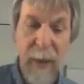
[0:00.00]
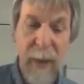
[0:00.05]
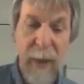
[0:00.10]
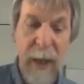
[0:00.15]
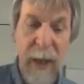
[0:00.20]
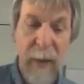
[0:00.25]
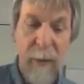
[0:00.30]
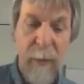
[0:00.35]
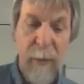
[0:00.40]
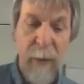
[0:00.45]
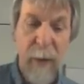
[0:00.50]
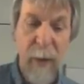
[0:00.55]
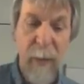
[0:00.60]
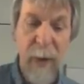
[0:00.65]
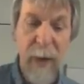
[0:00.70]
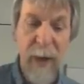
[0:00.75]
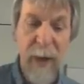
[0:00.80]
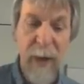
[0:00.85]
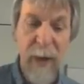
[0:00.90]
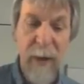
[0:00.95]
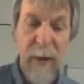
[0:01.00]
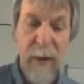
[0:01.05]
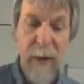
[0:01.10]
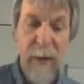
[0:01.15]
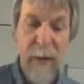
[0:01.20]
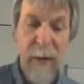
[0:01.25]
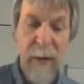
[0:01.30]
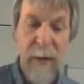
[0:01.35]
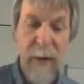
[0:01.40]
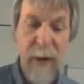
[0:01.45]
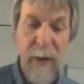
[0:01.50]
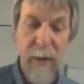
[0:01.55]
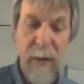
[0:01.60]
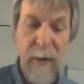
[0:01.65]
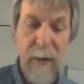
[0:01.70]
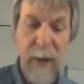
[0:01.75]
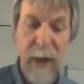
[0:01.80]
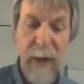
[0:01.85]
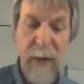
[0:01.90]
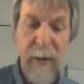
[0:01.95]
And formally, the
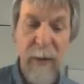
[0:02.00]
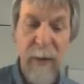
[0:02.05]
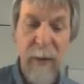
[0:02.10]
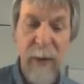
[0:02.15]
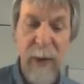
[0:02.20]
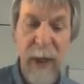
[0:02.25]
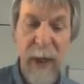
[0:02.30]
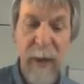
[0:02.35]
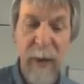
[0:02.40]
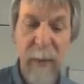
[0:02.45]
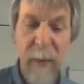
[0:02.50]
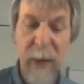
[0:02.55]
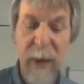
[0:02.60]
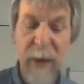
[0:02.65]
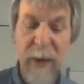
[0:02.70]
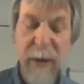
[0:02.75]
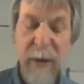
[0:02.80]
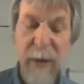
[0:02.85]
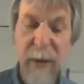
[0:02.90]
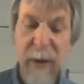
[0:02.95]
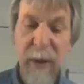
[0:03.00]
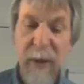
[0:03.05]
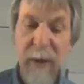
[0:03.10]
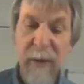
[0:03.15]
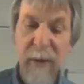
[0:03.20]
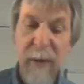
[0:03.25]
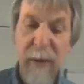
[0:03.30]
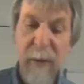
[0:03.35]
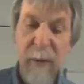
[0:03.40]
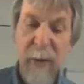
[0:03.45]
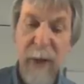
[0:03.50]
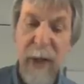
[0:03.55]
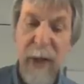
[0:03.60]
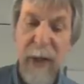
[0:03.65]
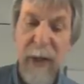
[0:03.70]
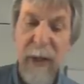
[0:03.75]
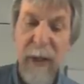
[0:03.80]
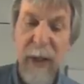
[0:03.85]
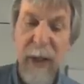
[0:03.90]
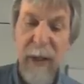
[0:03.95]
reliability is
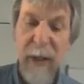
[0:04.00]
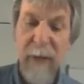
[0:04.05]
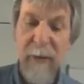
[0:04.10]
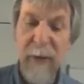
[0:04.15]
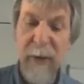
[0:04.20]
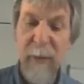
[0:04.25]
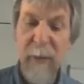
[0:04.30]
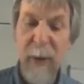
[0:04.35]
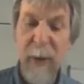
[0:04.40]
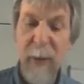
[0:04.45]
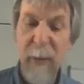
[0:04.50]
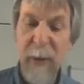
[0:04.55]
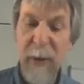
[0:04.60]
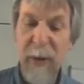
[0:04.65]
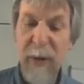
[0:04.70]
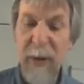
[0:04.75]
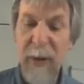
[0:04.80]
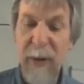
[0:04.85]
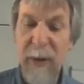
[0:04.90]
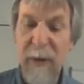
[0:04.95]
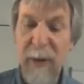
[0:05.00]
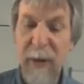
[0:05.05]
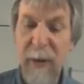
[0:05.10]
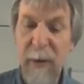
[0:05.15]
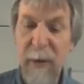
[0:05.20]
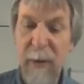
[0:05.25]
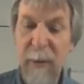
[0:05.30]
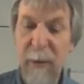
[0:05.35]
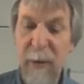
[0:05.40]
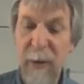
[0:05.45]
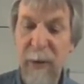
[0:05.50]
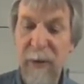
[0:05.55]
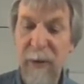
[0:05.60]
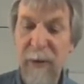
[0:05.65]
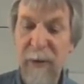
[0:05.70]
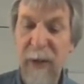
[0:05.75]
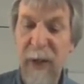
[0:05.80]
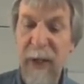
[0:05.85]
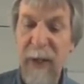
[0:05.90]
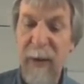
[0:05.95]
defined as the property that the
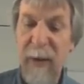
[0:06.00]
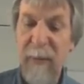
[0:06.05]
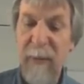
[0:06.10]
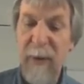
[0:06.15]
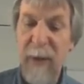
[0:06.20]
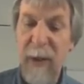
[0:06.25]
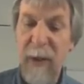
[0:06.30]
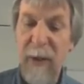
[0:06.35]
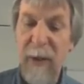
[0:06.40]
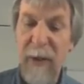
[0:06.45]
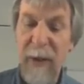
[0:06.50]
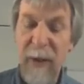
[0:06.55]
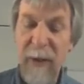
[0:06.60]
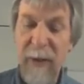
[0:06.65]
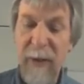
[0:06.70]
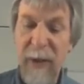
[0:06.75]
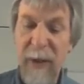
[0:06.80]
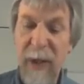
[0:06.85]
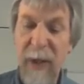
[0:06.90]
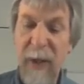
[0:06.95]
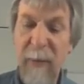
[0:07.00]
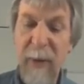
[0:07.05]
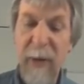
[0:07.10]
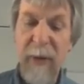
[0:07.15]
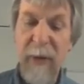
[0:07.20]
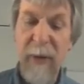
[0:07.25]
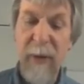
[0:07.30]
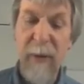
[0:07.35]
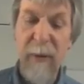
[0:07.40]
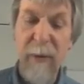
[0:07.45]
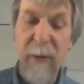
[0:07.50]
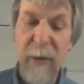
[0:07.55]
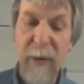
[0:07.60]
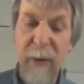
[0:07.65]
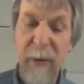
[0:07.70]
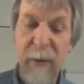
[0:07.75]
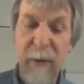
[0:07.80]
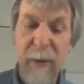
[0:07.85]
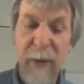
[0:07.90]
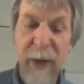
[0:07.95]
first time, or that the time until the
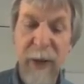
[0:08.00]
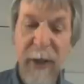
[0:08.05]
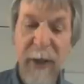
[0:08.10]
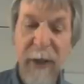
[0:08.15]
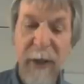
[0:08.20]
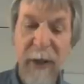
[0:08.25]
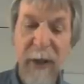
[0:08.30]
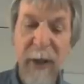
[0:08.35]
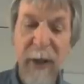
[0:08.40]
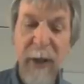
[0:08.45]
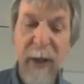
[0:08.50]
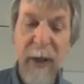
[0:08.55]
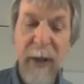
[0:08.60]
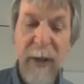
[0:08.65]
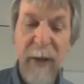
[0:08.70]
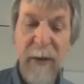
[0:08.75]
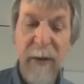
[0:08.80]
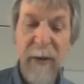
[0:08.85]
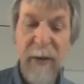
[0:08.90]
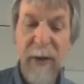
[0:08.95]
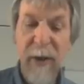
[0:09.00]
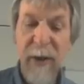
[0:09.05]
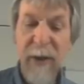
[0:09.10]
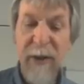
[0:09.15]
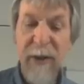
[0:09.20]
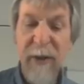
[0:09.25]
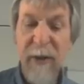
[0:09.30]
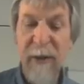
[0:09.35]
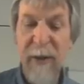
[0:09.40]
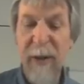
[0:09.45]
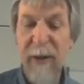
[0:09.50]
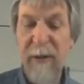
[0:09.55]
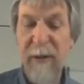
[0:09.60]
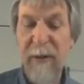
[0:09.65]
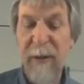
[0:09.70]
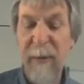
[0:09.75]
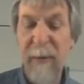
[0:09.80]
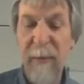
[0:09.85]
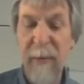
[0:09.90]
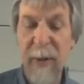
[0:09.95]
first failure is larger than
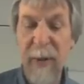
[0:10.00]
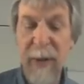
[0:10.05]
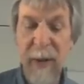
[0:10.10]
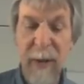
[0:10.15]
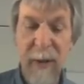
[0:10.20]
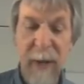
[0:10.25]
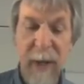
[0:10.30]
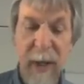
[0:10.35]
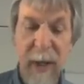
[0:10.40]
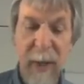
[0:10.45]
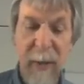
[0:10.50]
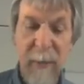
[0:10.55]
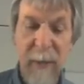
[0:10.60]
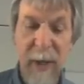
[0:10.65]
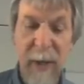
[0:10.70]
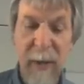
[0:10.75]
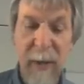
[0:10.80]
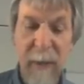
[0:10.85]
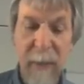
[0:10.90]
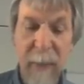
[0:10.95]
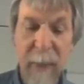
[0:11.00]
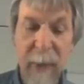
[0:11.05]
some time t.